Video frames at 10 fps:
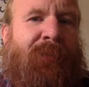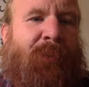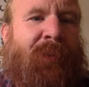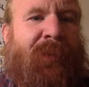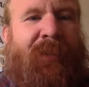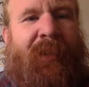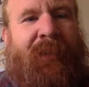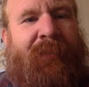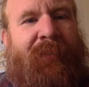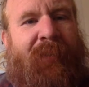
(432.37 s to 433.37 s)
40
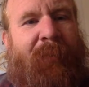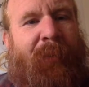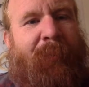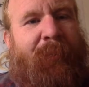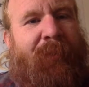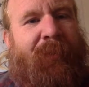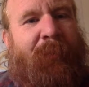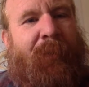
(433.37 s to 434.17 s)
days to come up with all the